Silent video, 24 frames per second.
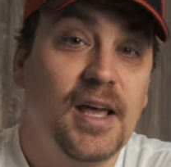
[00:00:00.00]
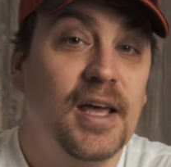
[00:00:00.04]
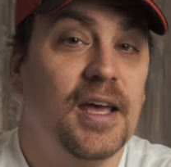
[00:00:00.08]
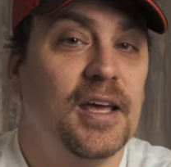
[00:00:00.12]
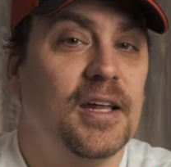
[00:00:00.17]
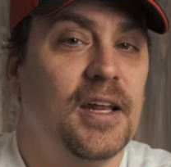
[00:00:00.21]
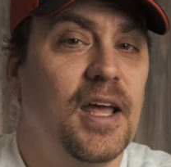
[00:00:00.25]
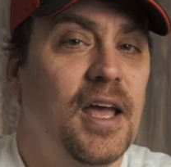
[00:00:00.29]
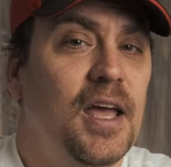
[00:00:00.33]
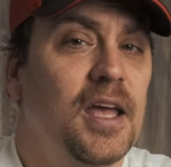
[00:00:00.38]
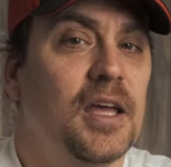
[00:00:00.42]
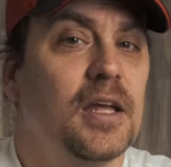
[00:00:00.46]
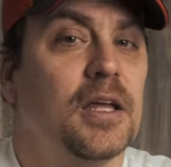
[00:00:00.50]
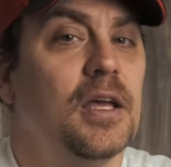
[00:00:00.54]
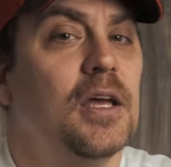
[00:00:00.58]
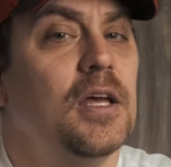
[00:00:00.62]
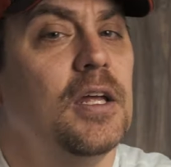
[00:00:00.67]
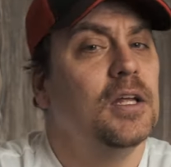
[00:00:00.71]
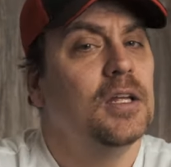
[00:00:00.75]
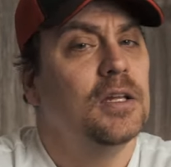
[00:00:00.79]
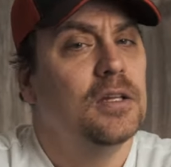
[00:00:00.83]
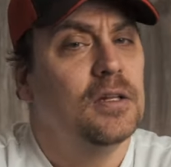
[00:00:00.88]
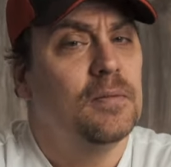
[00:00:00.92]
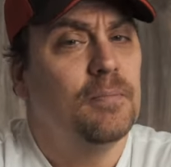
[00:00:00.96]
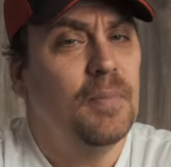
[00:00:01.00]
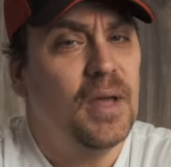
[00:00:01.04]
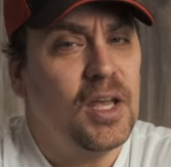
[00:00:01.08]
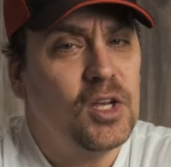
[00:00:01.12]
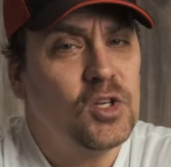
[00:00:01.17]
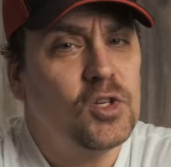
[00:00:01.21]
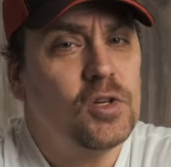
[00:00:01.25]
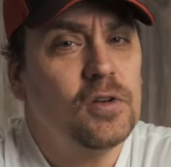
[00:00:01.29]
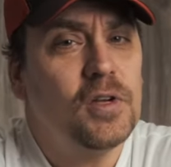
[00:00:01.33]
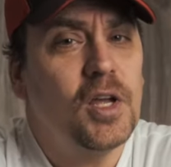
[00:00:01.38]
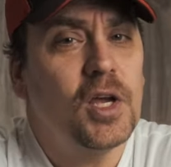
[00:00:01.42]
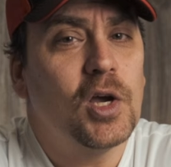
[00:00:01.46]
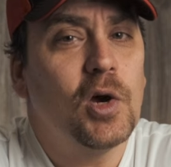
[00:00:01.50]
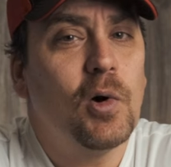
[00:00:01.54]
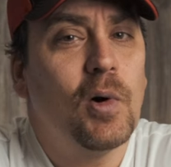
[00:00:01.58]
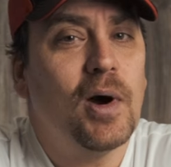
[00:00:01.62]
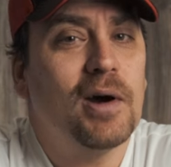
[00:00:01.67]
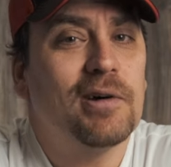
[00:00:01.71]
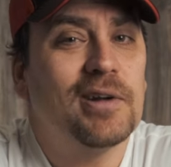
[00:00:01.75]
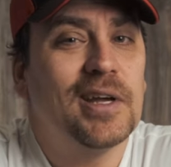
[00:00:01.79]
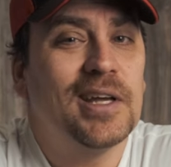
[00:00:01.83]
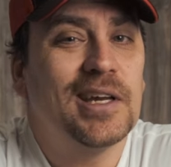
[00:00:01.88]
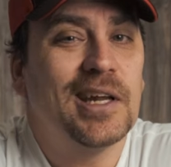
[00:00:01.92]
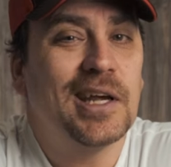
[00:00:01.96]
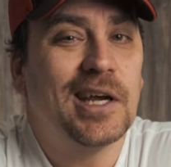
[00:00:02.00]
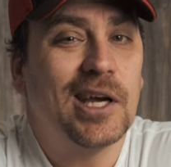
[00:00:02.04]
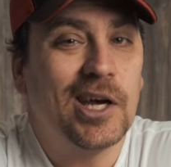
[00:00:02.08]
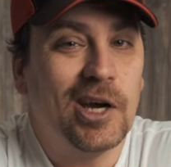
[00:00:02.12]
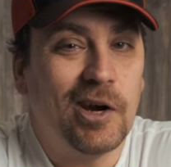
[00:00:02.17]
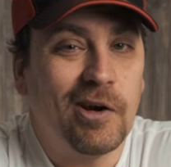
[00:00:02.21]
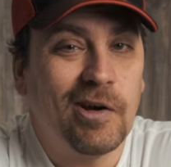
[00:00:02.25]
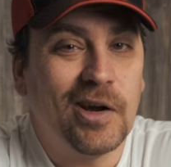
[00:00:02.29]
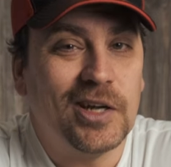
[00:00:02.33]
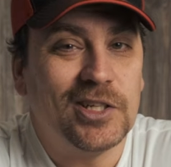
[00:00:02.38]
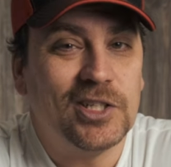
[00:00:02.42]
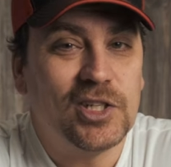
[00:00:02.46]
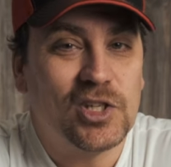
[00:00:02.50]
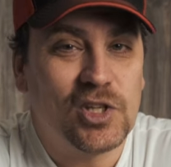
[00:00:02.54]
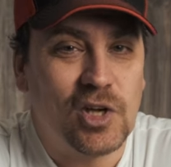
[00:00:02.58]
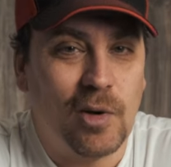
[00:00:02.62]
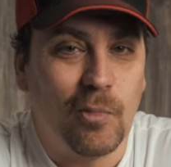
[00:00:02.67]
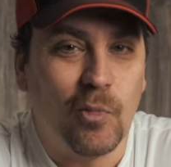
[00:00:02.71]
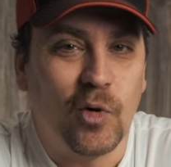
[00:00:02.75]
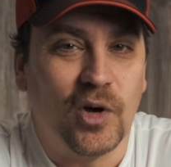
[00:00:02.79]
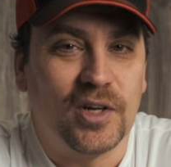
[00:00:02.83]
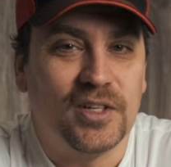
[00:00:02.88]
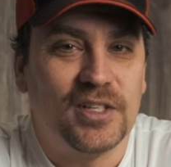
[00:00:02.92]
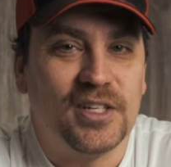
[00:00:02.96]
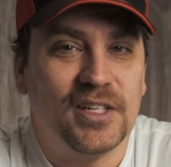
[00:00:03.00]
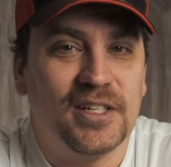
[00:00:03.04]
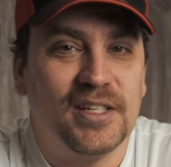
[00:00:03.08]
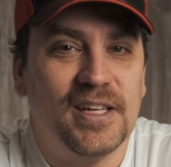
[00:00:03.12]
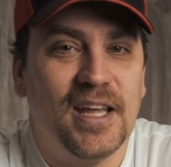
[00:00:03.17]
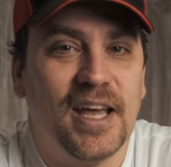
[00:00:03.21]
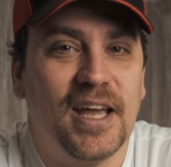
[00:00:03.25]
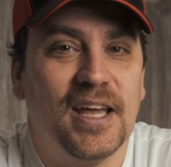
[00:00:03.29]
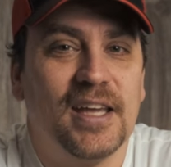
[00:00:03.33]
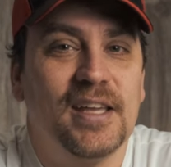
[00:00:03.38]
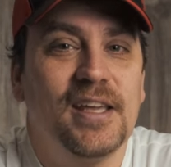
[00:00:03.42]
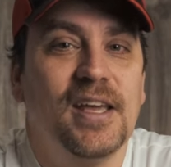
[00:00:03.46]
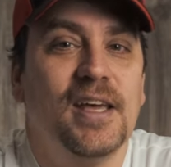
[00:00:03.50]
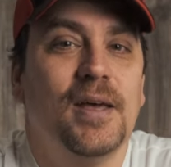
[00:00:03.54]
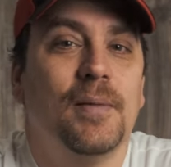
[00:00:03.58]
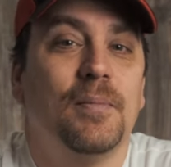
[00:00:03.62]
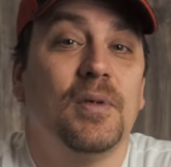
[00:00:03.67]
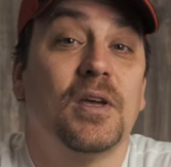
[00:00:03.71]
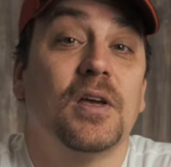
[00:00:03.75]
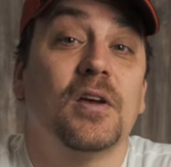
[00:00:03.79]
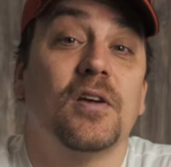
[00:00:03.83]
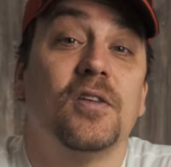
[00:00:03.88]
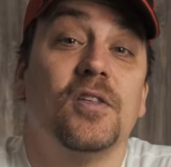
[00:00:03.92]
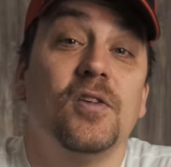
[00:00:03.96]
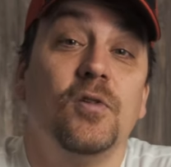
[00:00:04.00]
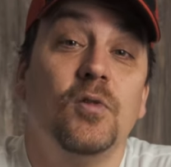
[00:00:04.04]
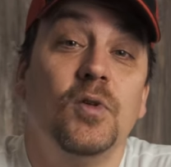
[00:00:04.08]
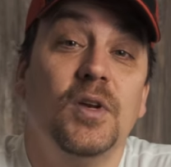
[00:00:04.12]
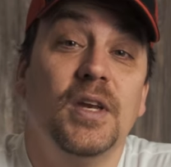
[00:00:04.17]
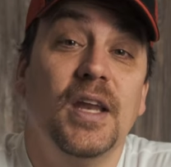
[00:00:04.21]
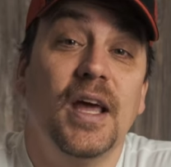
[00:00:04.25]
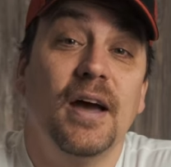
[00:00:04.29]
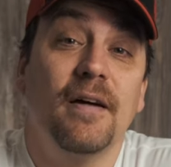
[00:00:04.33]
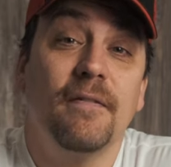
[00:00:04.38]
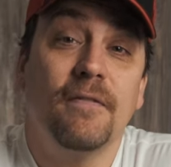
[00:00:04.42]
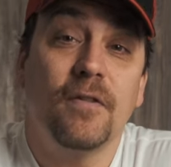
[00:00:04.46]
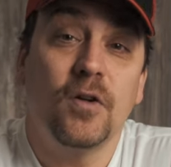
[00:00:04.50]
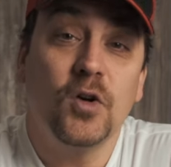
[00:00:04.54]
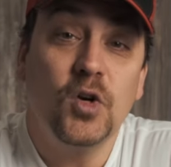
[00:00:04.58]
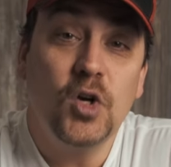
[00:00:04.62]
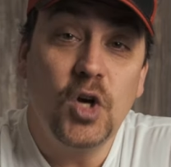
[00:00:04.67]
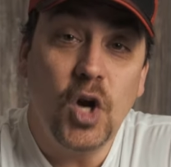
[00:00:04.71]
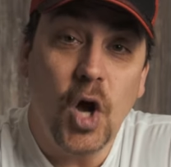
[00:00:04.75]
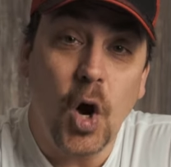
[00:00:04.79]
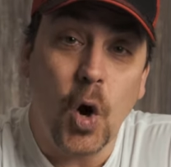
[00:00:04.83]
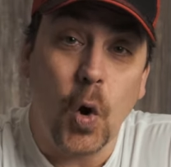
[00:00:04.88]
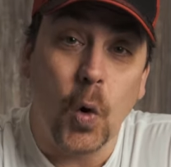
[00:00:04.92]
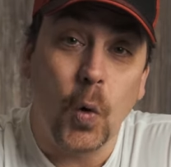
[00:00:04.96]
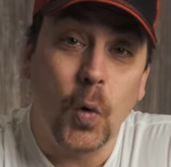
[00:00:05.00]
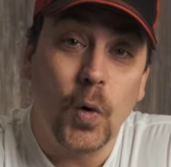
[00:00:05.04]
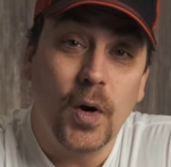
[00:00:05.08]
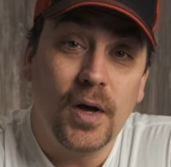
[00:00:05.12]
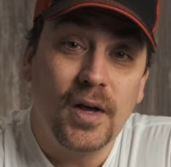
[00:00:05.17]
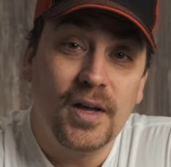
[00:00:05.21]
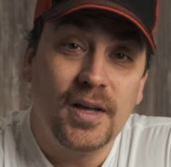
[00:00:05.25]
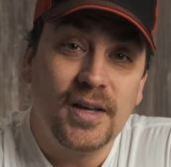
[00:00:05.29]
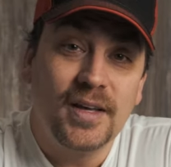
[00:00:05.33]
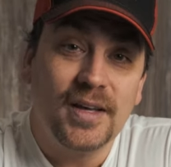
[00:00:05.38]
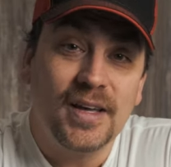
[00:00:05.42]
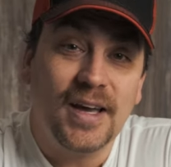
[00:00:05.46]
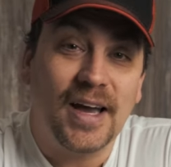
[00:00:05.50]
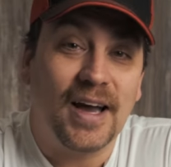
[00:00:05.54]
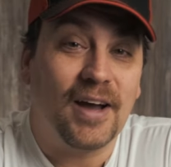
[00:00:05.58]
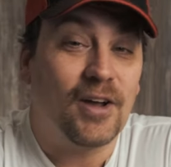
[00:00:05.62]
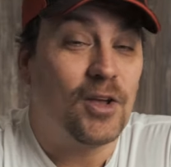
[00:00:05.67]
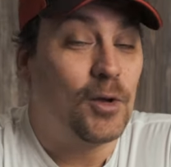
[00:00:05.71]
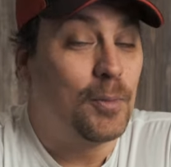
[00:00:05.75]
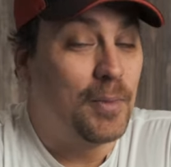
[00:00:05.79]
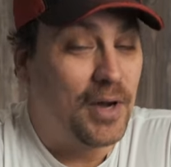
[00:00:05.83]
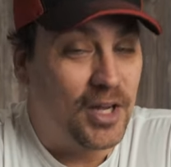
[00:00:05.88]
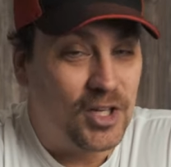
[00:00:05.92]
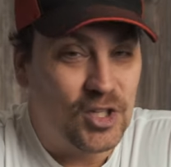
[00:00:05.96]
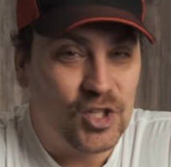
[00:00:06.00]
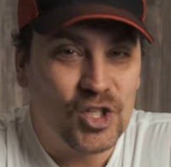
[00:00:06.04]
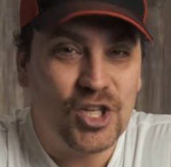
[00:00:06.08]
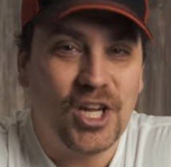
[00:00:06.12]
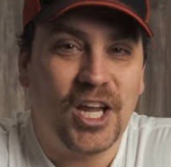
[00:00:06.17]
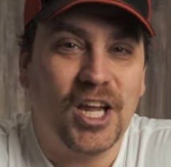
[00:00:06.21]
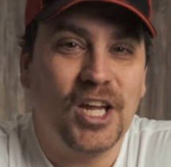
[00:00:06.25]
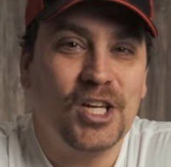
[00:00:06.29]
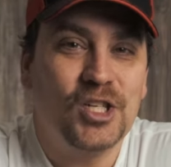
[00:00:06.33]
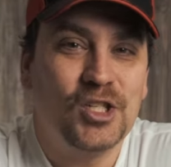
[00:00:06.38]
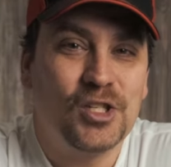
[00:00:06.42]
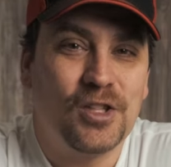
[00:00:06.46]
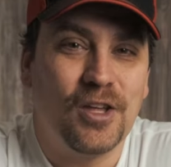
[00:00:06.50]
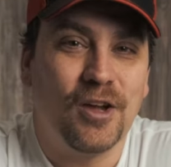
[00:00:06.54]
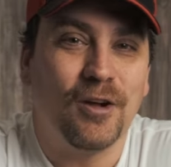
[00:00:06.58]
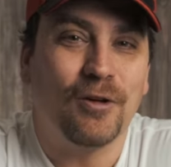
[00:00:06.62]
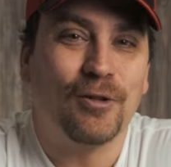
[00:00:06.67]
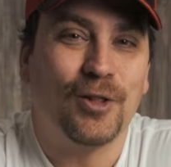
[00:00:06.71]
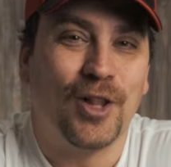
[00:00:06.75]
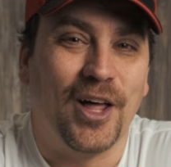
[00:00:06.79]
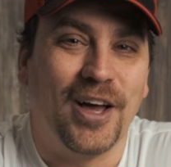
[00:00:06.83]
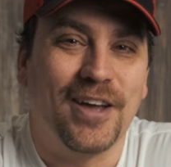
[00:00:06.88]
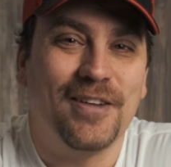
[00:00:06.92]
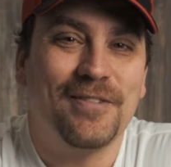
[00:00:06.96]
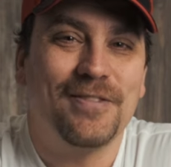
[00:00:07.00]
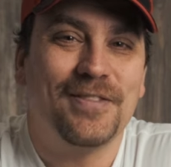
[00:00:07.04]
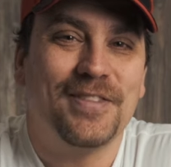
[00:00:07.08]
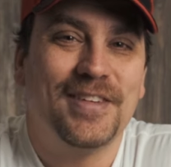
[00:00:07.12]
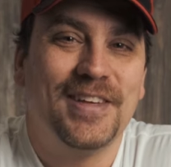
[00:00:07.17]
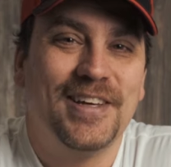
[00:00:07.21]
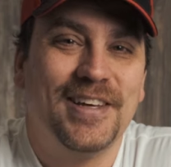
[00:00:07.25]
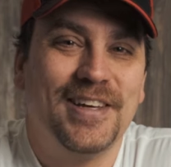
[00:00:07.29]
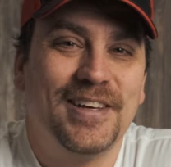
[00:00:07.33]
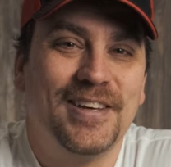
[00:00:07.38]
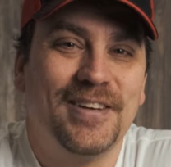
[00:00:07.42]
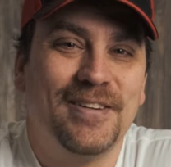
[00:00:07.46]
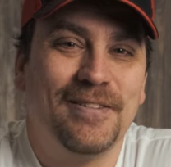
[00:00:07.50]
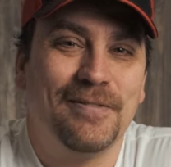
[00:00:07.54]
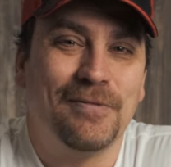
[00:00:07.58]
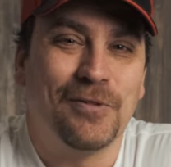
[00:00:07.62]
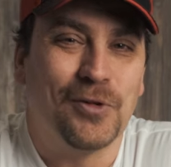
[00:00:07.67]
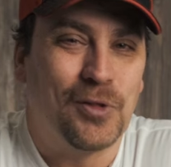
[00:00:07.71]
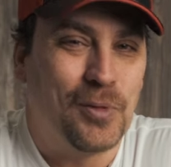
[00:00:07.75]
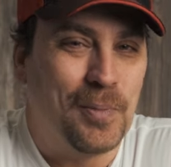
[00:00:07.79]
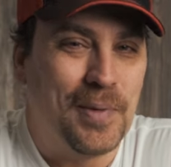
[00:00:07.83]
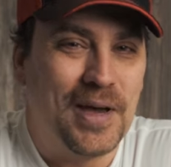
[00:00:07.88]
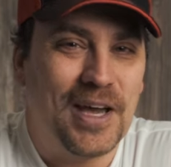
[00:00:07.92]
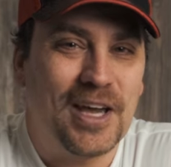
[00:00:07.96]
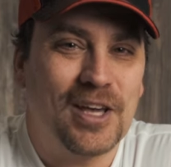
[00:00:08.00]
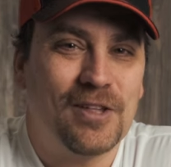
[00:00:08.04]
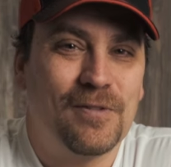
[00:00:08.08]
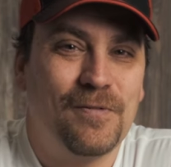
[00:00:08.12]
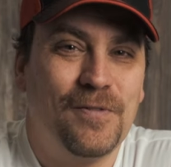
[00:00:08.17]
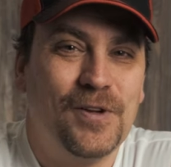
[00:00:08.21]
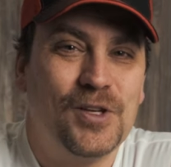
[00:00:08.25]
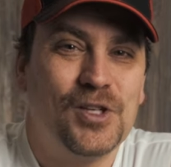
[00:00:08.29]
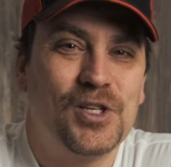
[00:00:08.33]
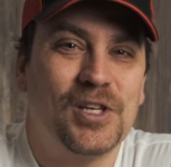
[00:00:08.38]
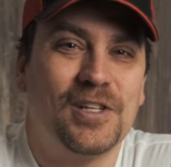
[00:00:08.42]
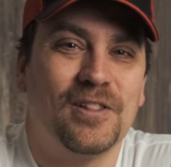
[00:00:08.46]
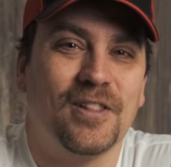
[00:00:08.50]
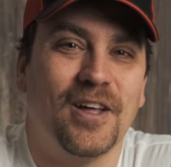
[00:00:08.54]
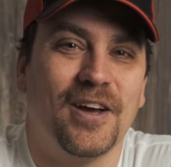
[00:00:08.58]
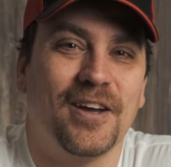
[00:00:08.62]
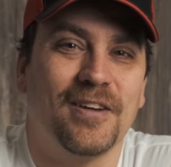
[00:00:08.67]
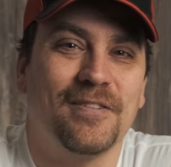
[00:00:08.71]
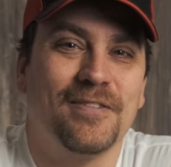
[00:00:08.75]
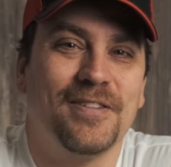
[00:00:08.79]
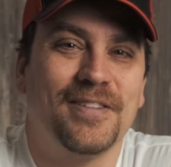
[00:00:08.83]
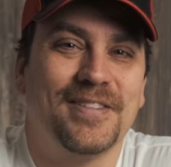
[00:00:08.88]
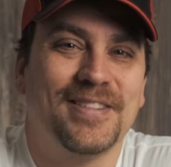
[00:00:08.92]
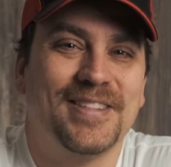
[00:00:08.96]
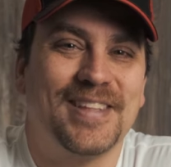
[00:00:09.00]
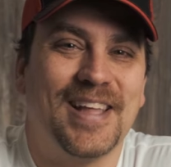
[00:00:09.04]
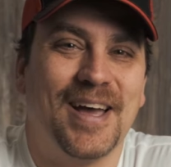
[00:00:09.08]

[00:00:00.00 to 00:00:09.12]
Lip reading: And hey, make sure you go out and encourage someone today, because you never know how you might change their life for the bass fishing life.